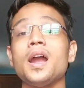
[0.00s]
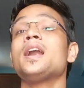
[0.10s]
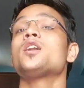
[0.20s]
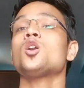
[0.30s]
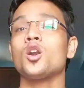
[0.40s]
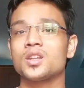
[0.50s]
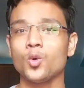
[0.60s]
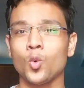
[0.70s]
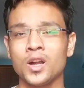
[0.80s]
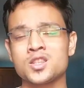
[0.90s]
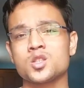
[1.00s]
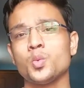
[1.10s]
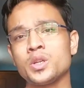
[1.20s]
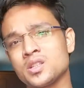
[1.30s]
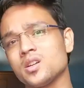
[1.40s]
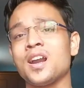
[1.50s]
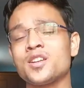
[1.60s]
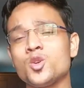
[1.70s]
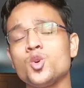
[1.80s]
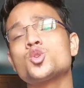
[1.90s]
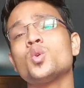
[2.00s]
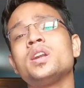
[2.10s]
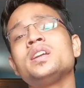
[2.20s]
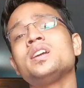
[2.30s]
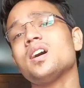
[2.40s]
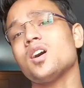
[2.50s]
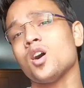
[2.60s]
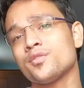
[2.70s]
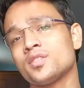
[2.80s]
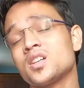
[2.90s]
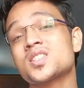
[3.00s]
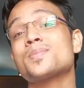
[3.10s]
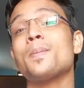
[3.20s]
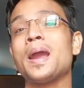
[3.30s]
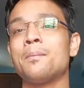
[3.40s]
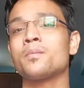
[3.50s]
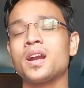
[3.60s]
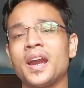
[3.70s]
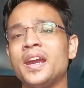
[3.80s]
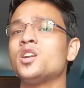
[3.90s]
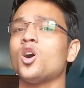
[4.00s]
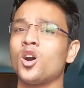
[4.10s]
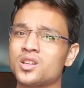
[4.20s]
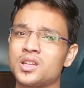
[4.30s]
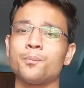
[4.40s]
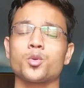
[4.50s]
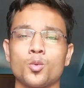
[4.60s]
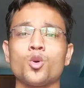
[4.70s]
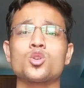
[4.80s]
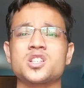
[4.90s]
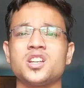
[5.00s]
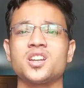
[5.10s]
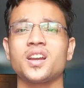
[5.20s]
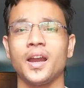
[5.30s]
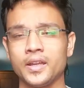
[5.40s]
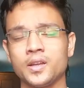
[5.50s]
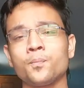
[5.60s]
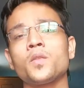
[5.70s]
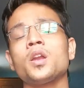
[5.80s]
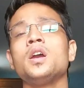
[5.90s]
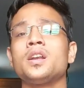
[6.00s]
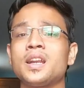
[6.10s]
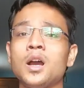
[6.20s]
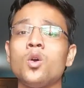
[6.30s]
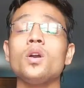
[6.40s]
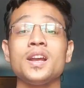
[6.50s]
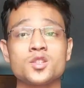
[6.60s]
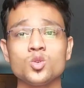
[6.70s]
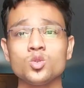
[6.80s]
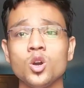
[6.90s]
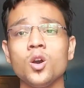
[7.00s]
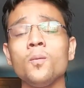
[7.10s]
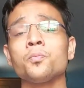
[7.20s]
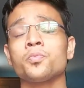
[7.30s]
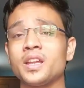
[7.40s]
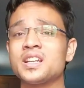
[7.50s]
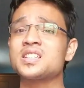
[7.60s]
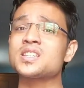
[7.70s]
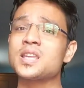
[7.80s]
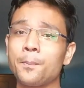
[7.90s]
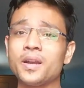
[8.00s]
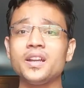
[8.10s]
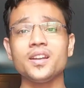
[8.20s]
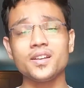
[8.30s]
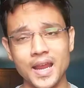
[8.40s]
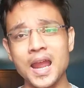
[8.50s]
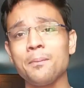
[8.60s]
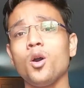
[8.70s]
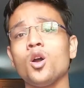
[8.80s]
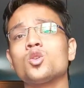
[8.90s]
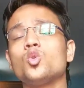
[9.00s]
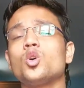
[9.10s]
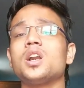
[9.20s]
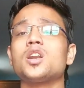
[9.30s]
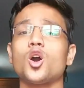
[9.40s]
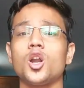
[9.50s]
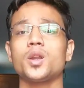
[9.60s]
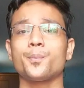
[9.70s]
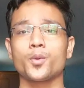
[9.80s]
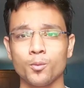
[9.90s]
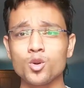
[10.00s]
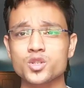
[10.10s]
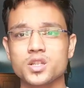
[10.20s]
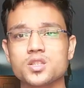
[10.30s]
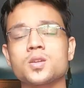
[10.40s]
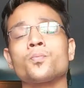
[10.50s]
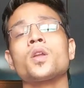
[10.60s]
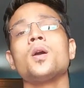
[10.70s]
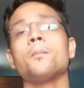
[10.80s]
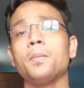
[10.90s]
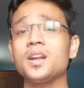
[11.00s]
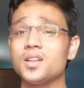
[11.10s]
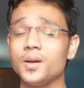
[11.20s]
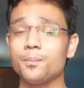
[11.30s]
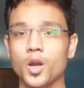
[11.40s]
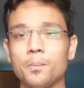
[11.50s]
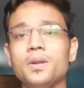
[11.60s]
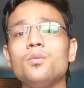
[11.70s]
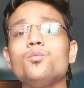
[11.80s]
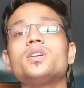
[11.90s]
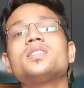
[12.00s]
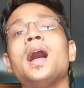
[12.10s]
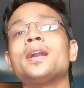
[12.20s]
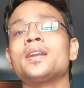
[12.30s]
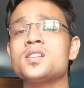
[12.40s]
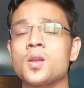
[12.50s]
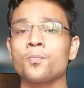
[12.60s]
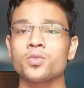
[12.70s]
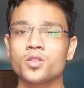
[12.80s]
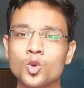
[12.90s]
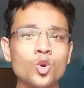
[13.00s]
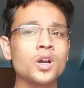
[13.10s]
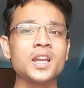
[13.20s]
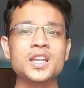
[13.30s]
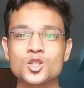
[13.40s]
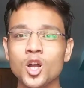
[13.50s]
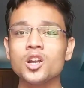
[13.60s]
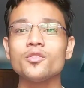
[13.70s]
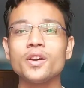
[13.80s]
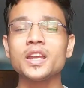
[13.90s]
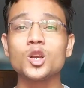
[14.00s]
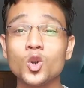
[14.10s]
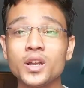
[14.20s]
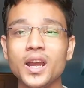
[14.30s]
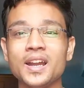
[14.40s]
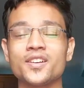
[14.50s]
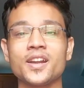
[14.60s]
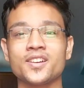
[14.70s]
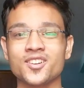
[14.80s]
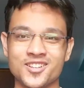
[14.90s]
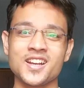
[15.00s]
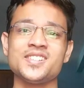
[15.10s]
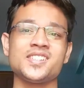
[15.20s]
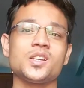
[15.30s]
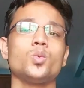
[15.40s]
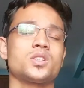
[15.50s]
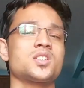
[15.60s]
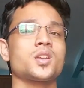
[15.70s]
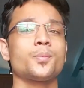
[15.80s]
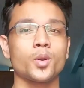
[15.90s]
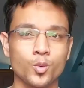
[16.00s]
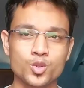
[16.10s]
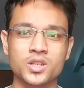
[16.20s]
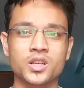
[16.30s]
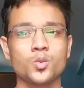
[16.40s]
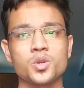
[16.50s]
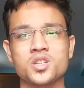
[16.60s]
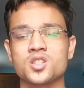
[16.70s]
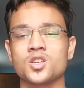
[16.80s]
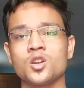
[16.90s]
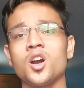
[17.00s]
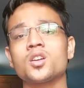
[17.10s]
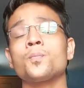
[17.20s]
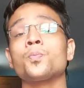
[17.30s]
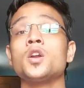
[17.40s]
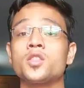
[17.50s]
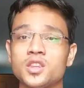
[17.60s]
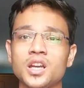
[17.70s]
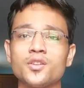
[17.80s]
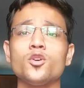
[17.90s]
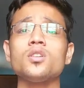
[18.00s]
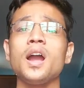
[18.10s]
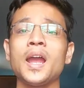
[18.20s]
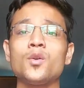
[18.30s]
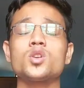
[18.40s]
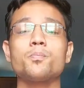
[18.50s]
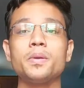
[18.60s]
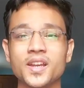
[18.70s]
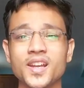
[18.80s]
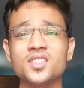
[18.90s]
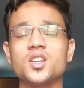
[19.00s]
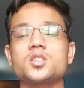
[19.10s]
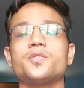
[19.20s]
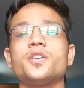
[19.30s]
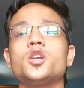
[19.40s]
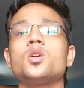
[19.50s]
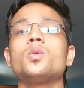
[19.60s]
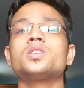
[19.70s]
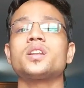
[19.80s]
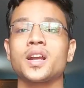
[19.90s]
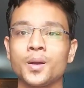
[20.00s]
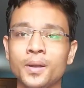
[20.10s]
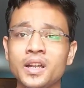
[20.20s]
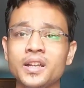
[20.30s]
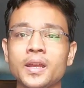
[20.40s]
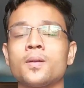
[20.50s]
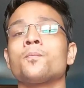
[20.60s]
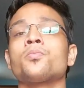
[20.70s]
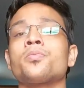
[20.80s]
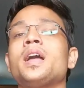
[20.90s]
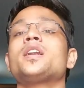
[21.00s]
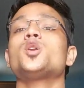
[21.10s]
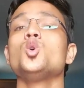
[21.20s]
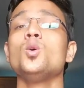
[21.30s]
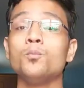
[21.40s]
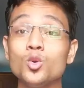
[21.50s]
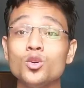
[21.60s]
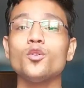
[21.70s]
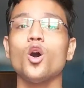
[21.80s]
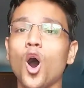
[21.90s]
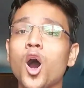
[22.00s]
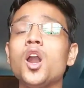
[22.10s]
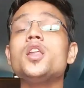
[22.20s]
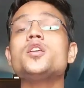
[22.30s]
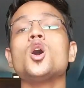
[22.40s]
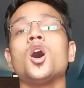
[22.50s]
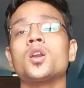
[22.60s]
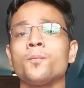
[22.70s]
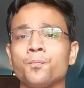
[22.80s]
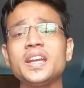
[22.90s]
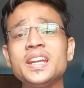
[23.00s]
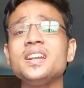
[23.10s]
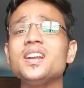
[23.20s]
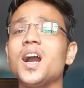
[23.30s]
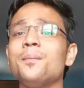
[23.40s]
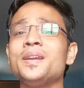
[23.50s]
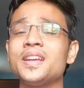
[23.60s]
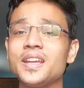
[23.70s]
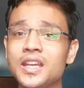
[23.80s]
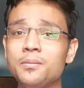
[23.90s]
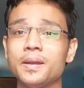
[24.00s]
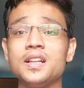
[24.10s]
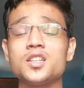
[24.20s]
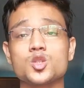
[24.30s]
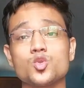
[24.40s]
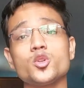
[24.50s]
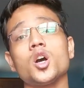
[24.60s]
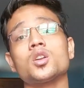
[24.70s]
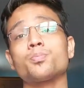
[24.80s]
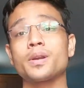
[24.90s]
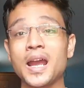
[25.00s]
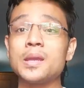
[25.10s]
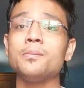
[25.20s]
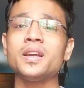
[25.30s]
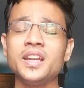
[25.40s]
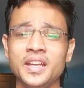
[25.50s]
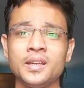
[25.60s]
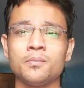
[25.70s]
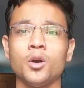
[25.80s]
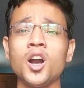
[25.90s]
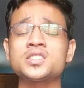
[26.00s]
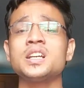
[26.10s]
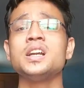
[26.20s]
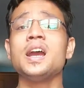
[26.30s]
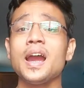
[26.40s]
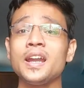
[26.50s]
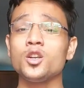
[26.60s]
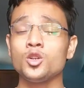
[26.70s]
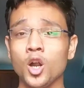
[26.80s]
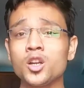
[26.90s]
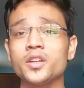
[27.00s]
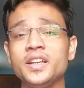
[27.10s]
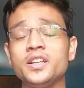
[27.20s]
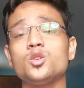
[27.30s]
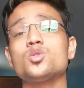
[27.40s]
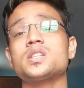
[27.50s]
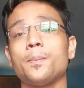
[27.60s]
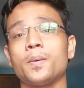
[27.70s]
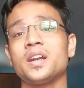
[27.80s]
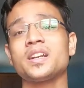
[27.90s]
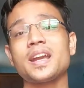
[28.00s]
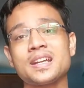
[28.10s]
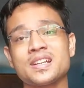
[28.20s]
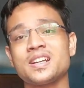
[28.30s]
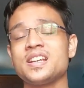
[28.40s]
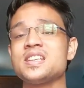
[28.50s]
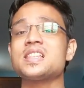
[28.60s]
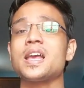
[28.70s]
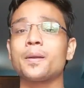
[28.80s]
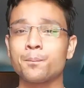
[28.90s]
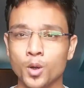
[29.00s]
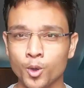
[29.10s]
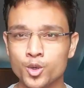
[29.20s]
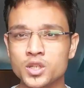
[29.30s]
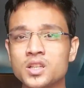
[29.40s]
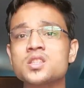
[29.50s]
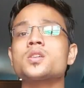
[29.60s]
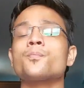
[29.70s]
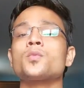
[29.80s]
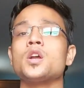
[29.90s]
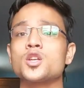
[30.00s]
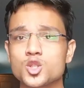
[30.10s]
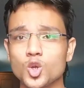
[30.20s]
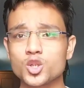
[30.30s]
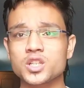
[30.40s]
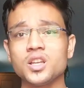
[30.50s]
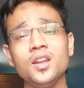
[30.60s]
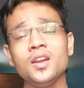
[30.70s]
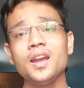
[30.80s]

and not the ones which are usually of the spam kind or the promotional kind. Now, as you know, there is a separate tab on Google called promotions. But the problem with that is Google is not very good at recognizing which is a promotion and which is a not. Therefore, I would begin this video with recommending that you move all your incoming emails to your primary inbox and not into separate categories like promotions, social,